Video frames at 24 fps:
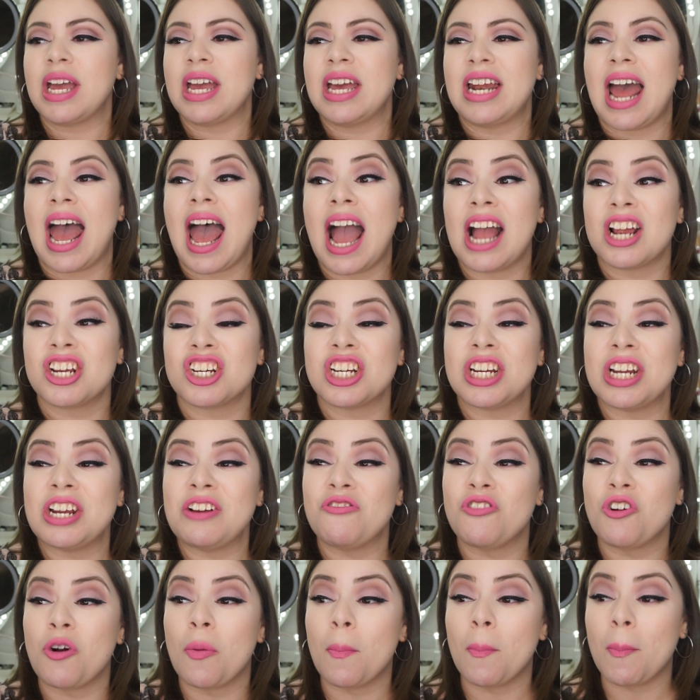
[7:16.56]
It
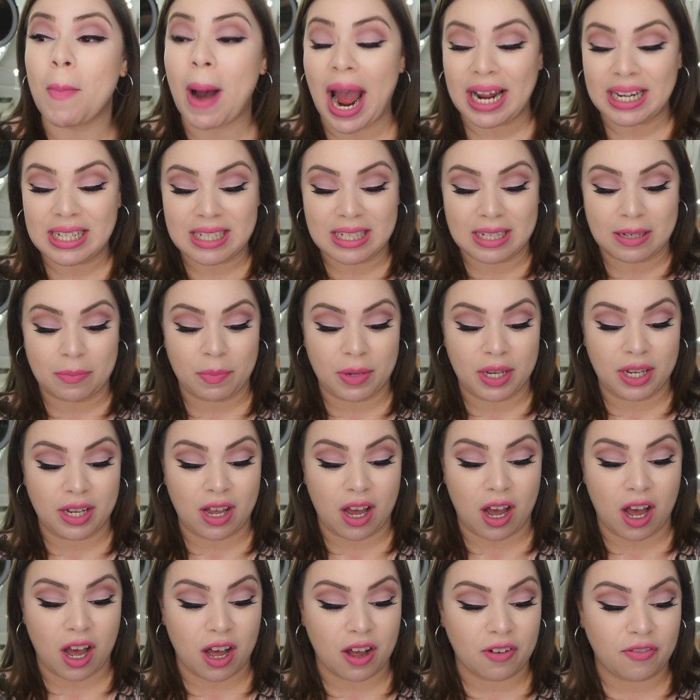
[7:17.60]
actually reminded
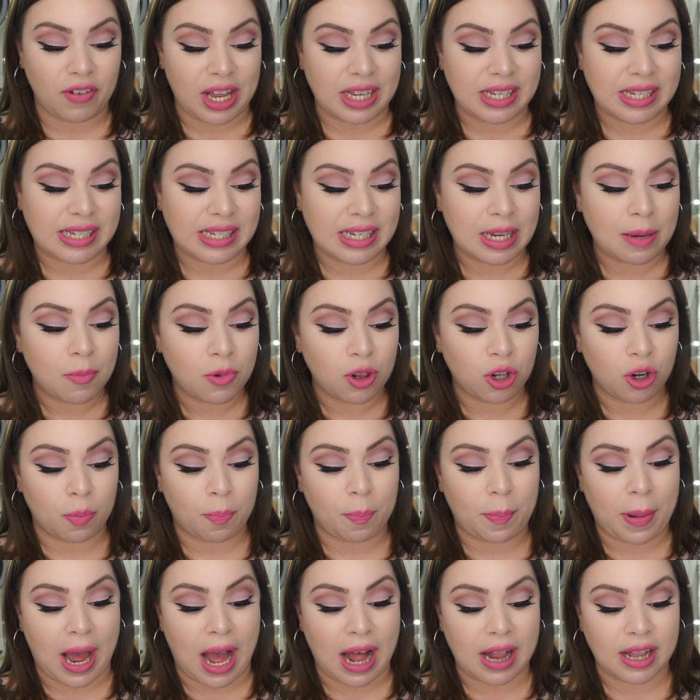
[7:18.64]
me of a similar
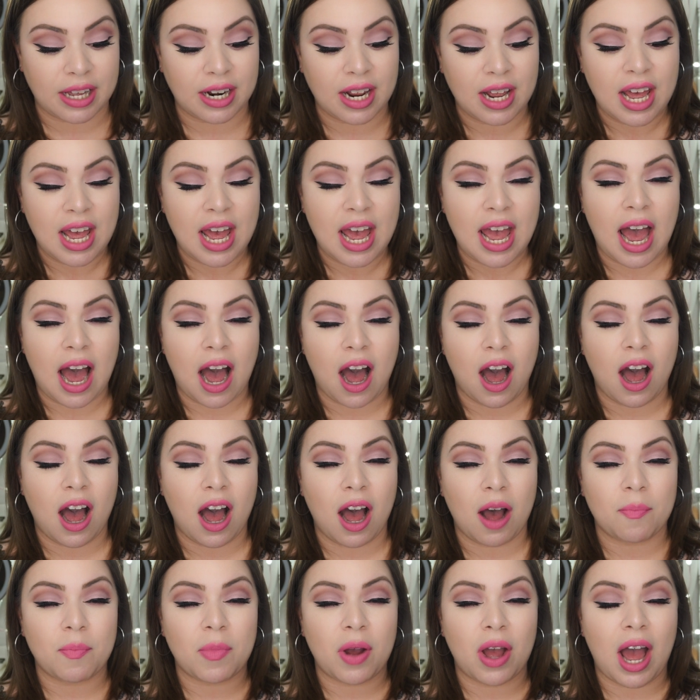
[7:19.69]
palette.
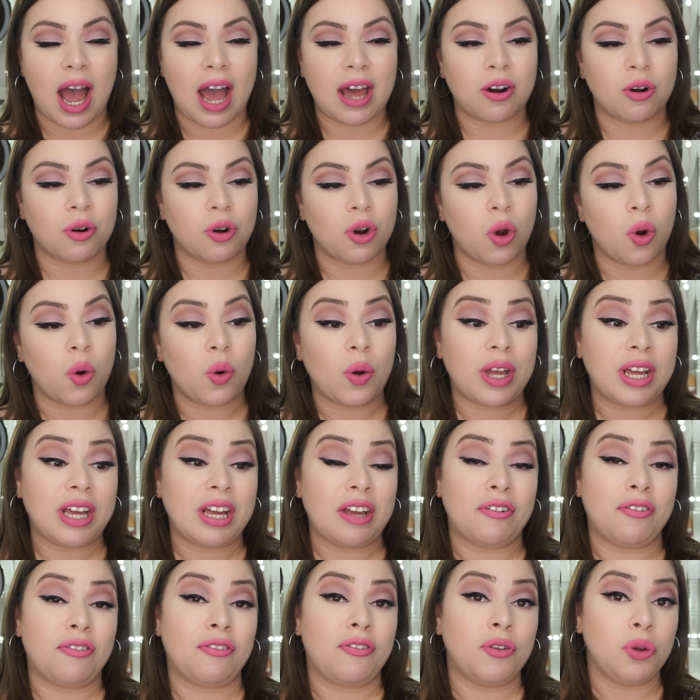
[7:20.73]
I don't know
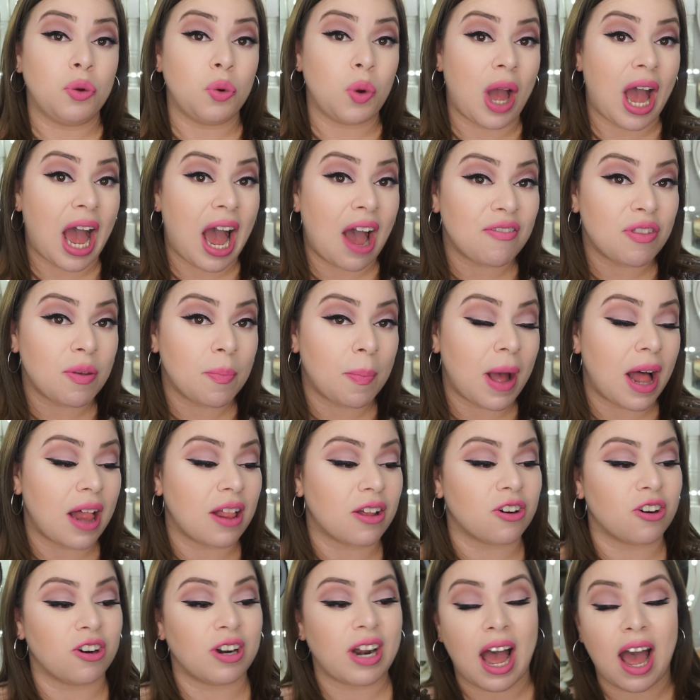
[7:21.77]
if you have the
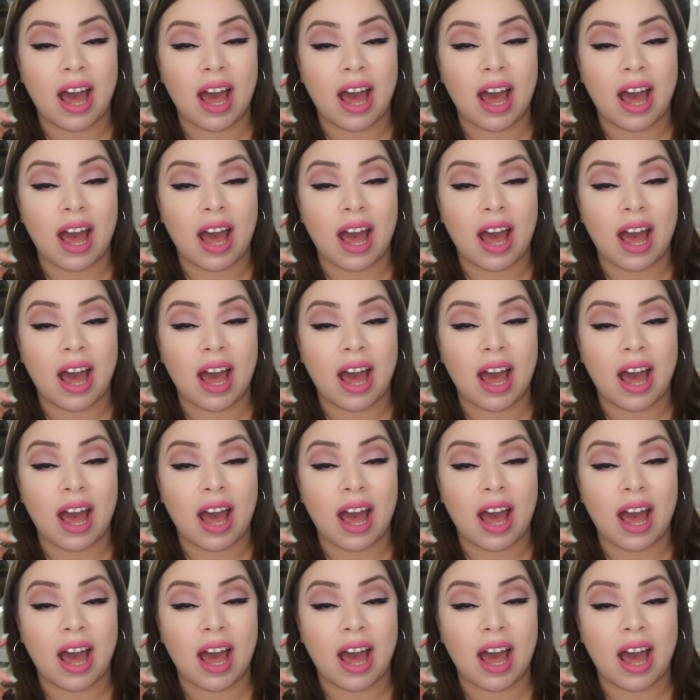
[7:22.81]
palette or